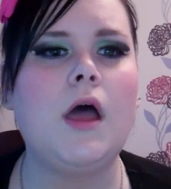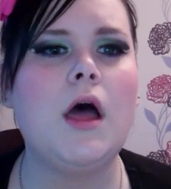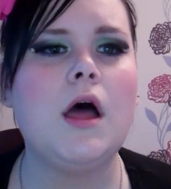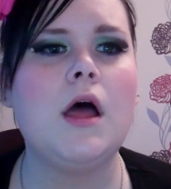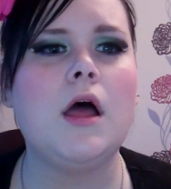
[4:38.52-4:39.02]

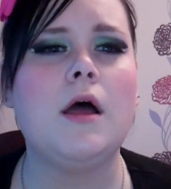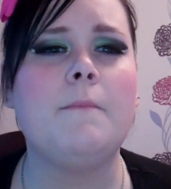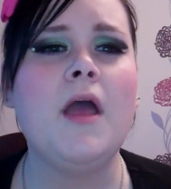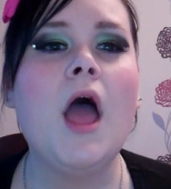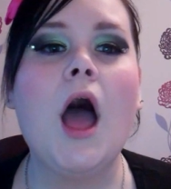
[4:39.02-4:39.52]

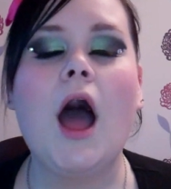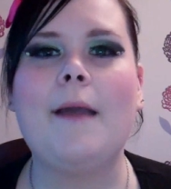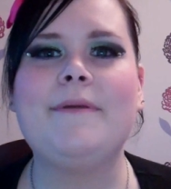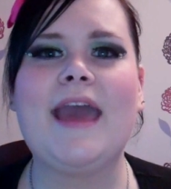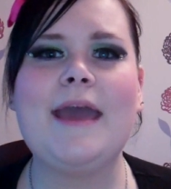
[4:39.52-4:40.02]
Um,
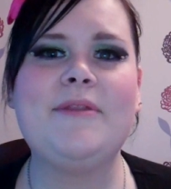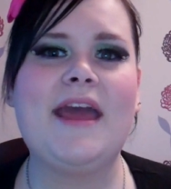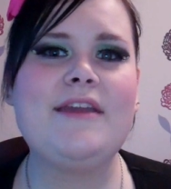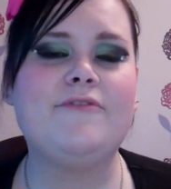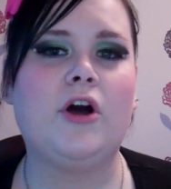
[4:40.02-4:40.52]
I became an
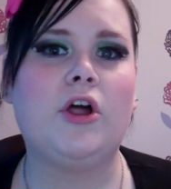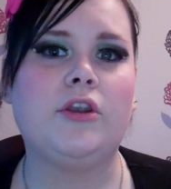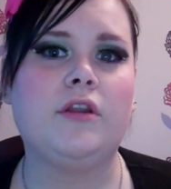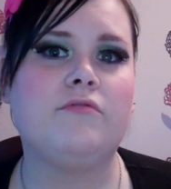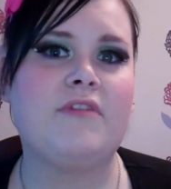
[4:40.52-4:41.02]

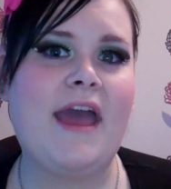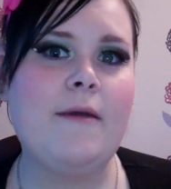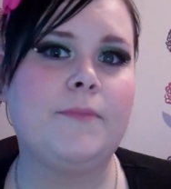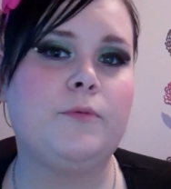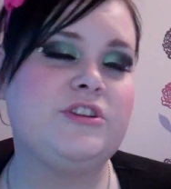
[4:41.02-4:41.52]
Avon
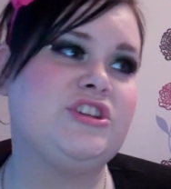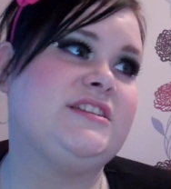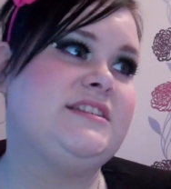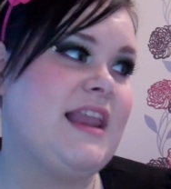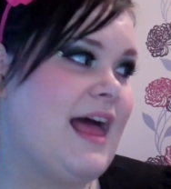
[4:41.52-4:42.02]
rep, which I
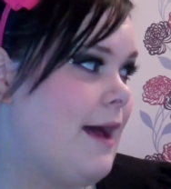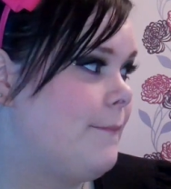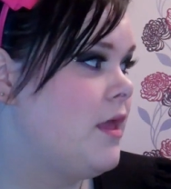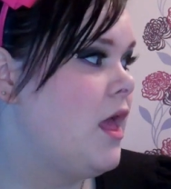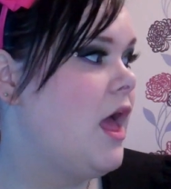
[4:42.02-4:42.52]
still
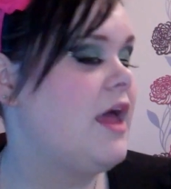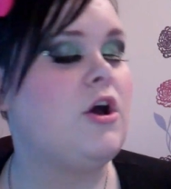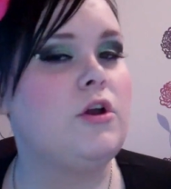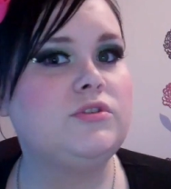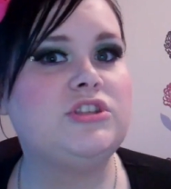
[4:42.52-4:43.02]
am, and
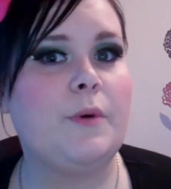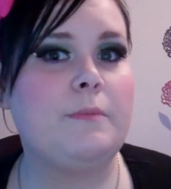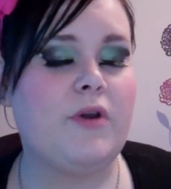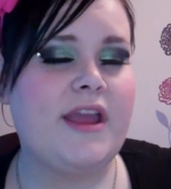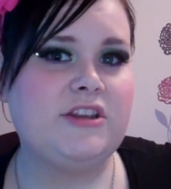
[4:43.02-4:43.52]
I also
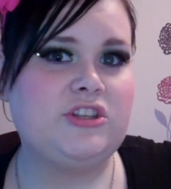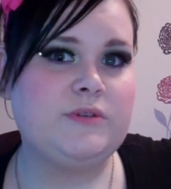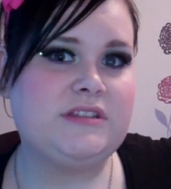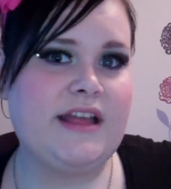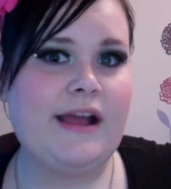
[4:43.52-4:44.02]
upgraded to
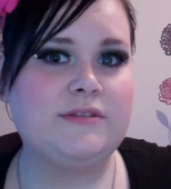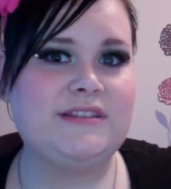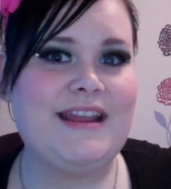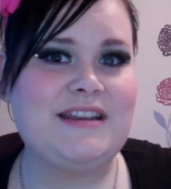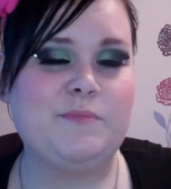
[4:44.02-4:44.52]
a
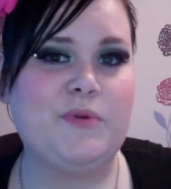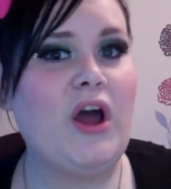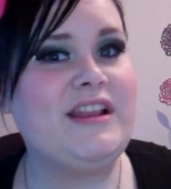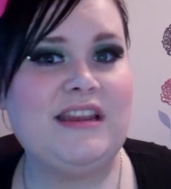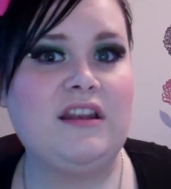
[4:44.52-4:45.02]
sales leader, but
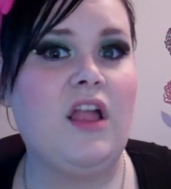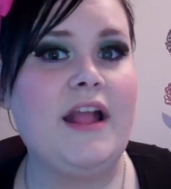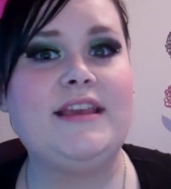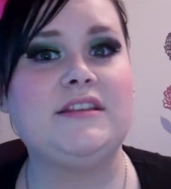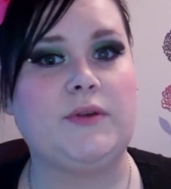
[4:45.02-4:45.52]
I didn't
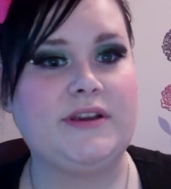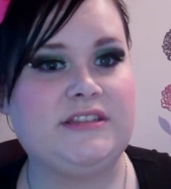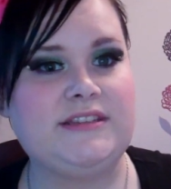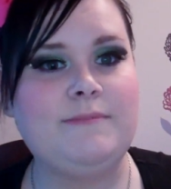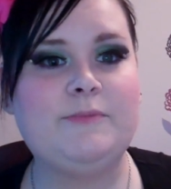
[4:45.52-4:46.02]
like it, so I
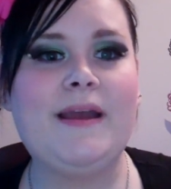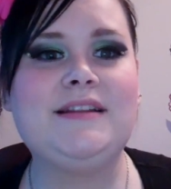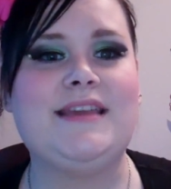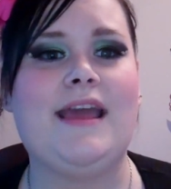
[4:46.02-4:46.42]
stepped back